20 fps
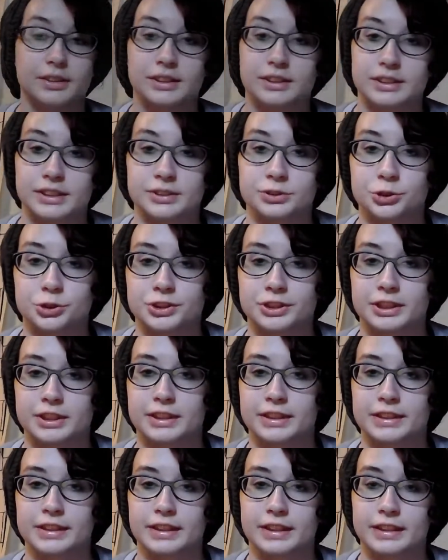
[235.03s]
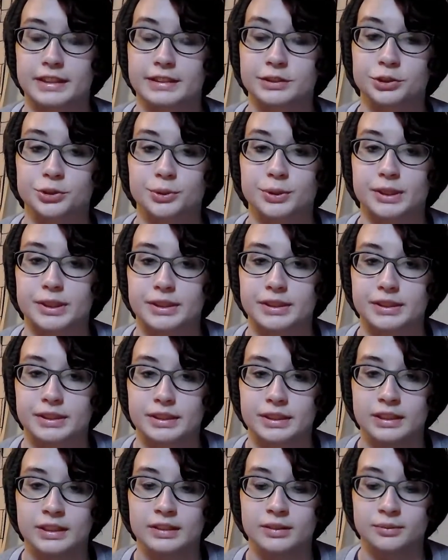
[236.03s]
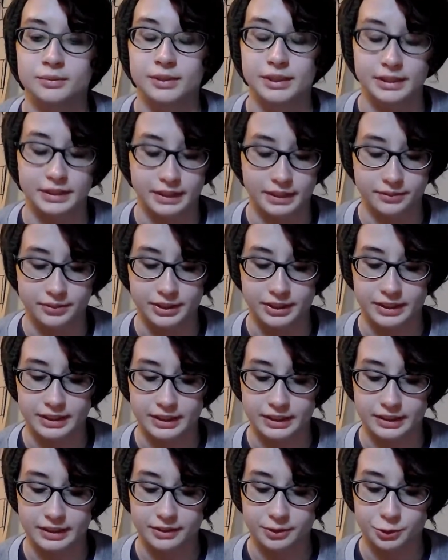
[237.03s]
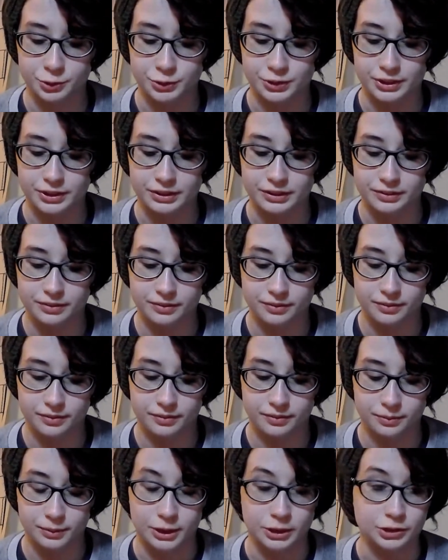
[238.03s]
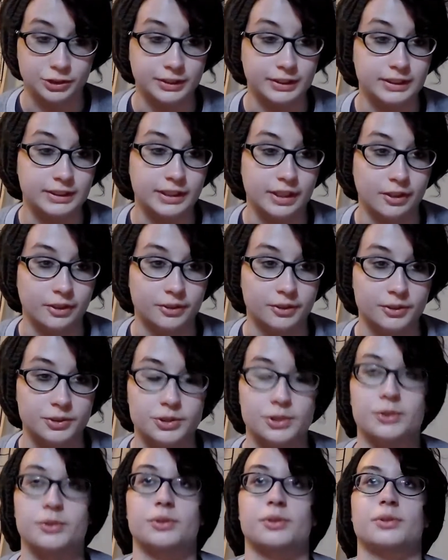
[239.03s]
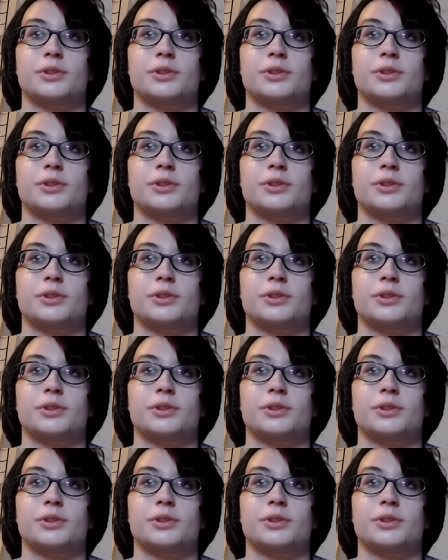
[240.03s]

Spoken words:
it's interesting. I enjoyed reading everything. I enjoyed watching these characters go through